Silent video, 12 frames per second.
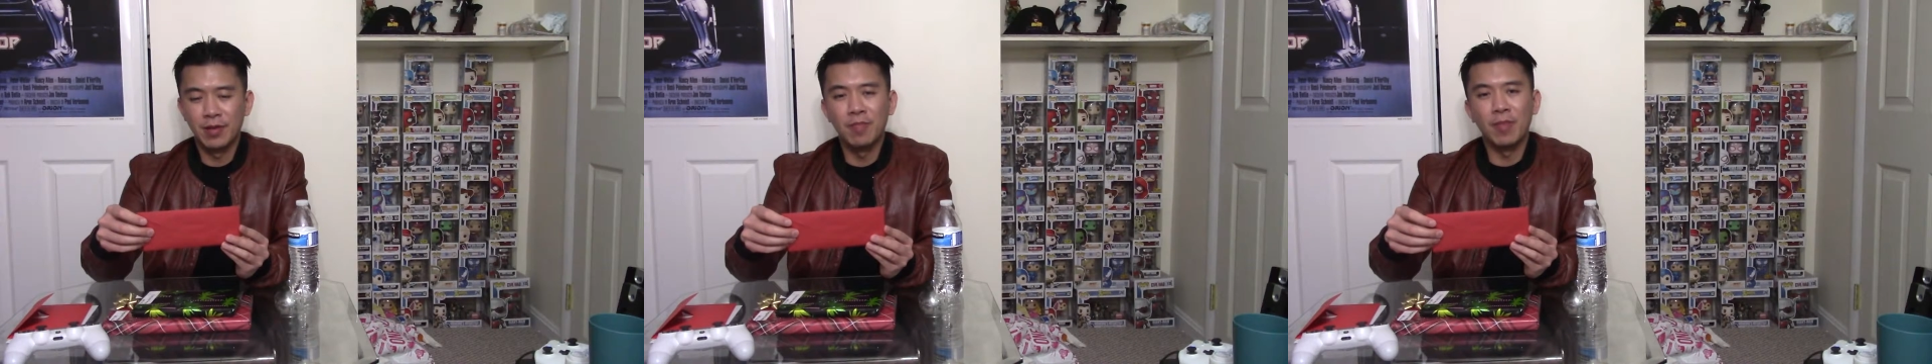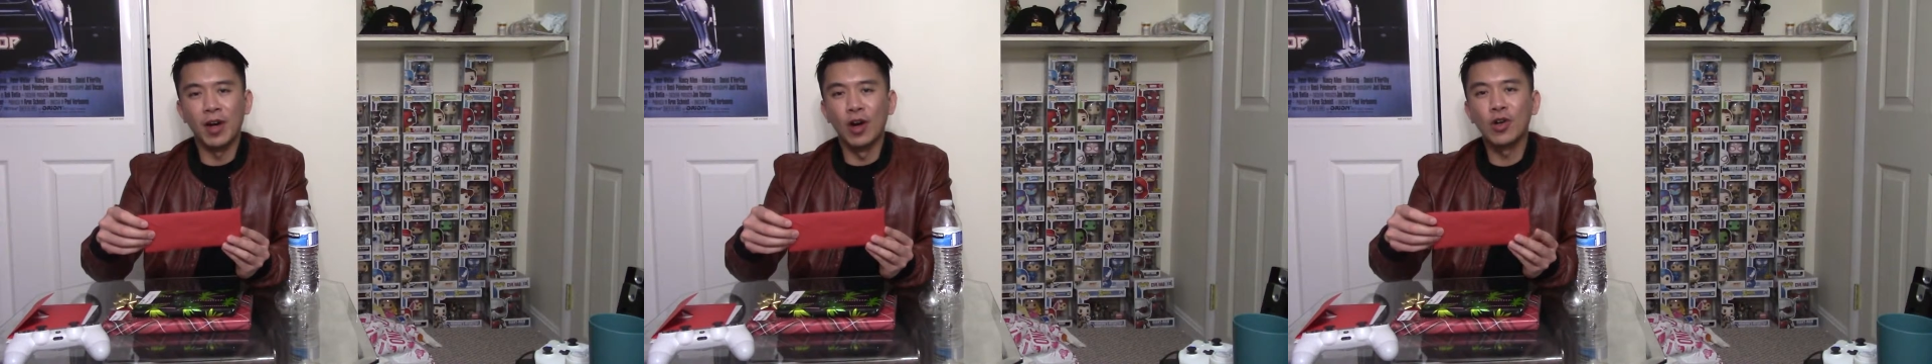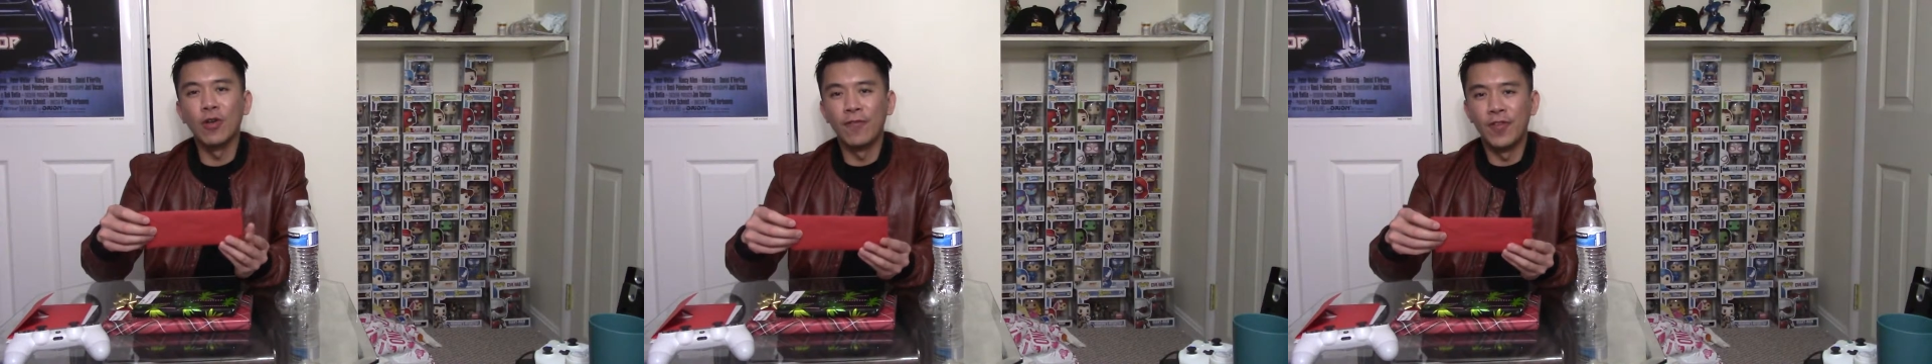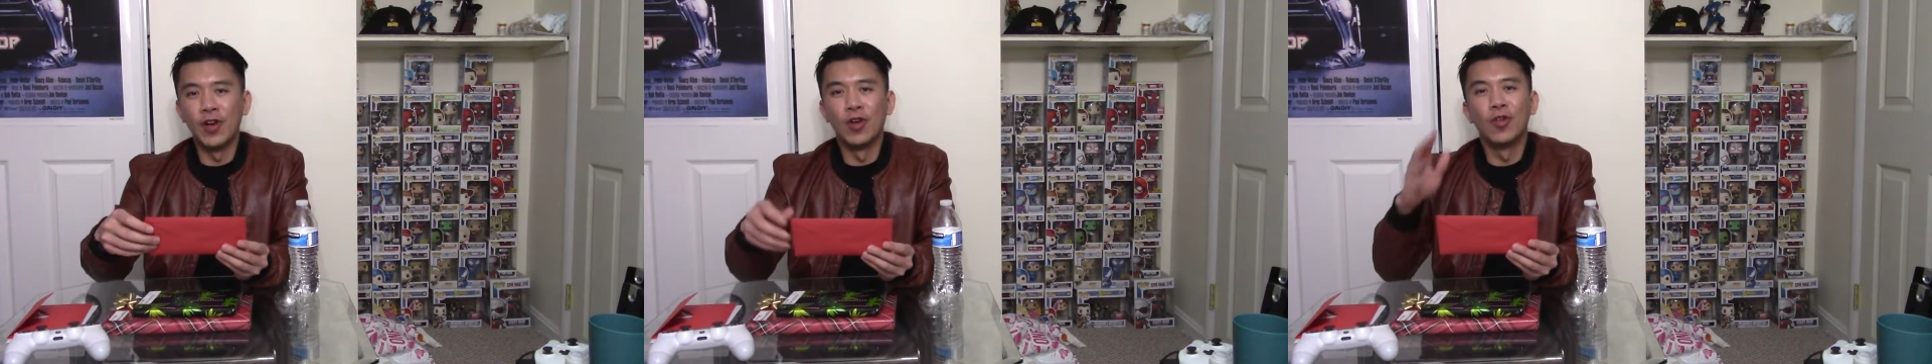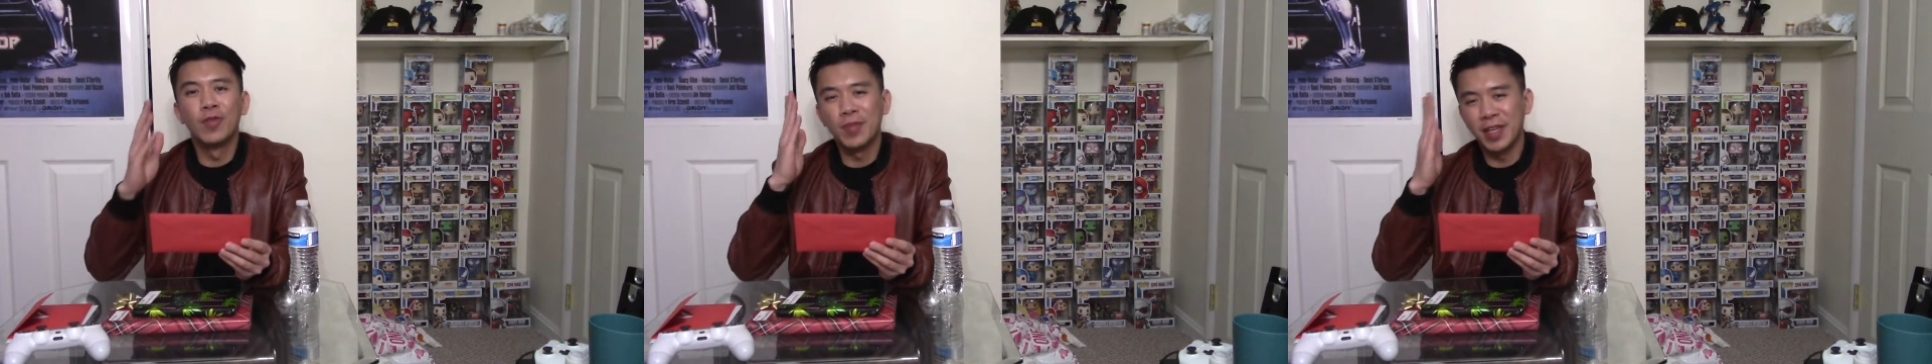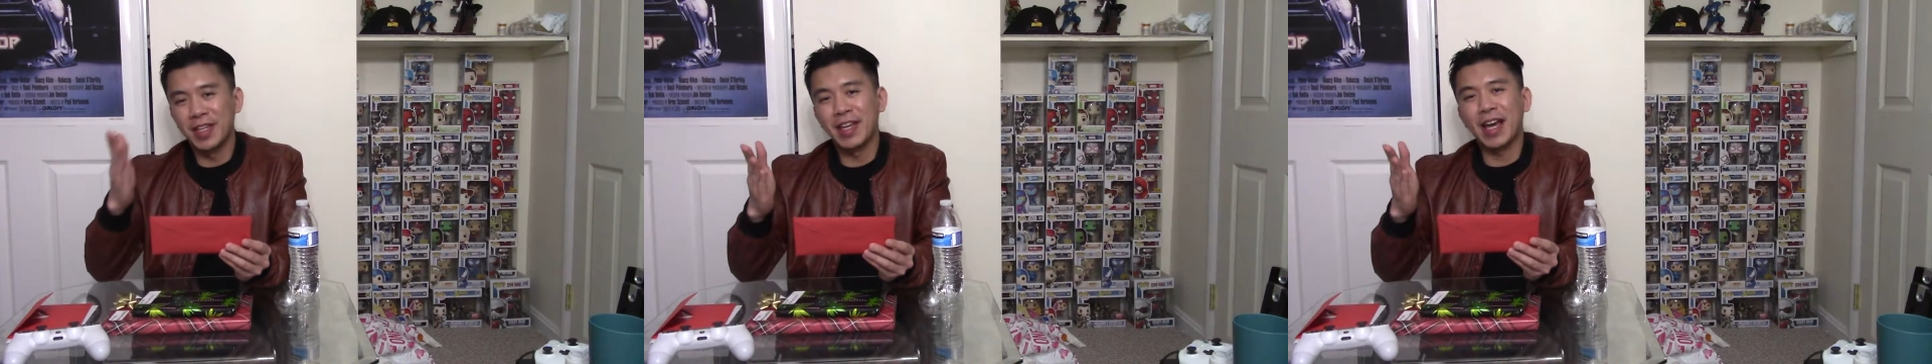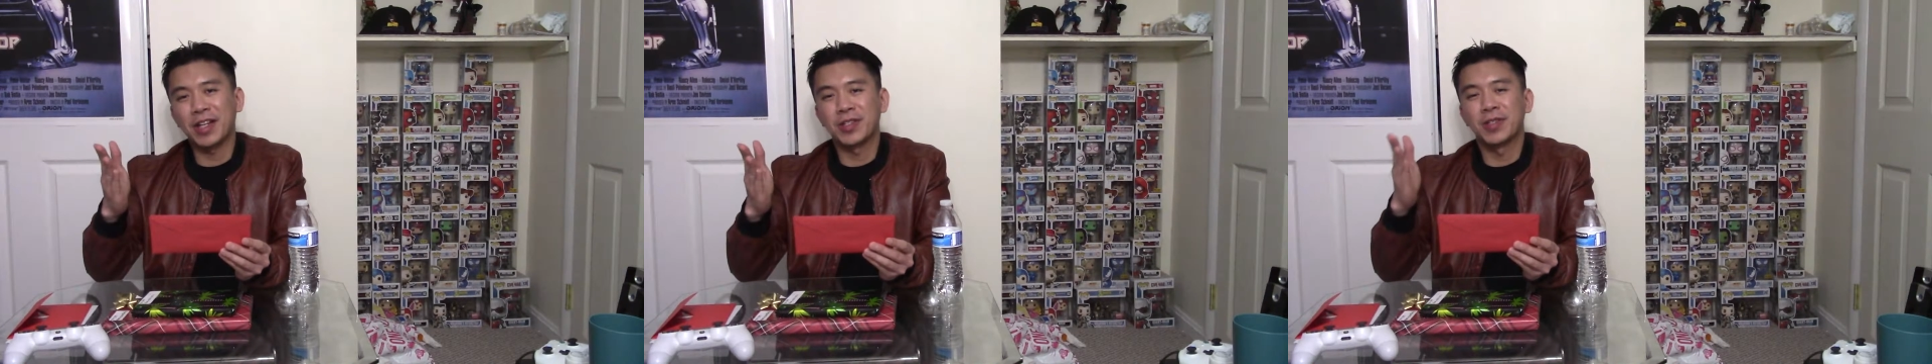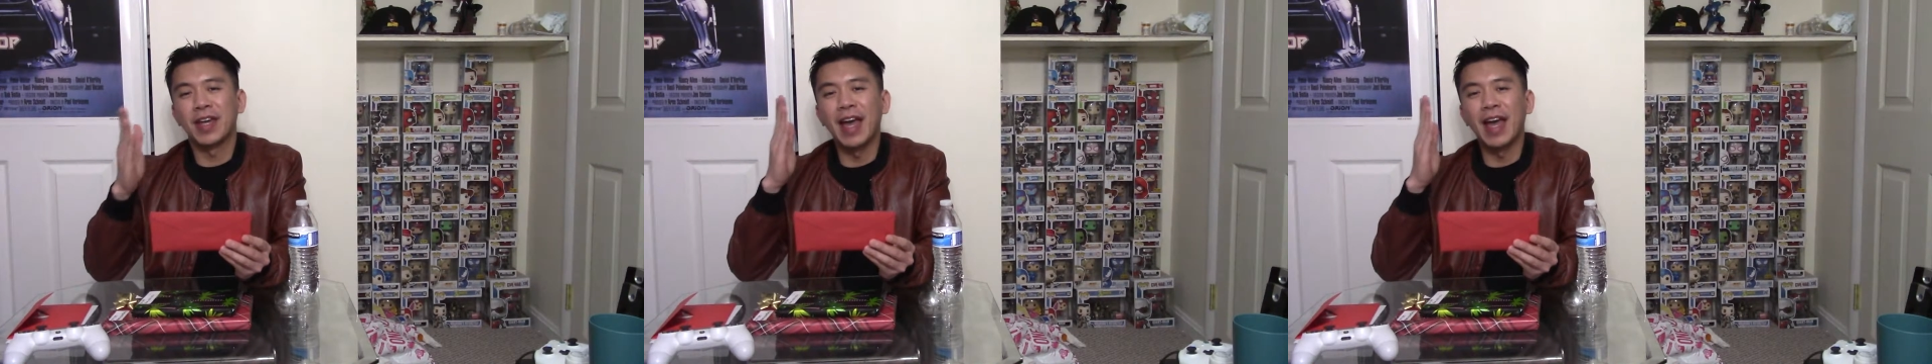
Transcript: My Uncle Phil, he actually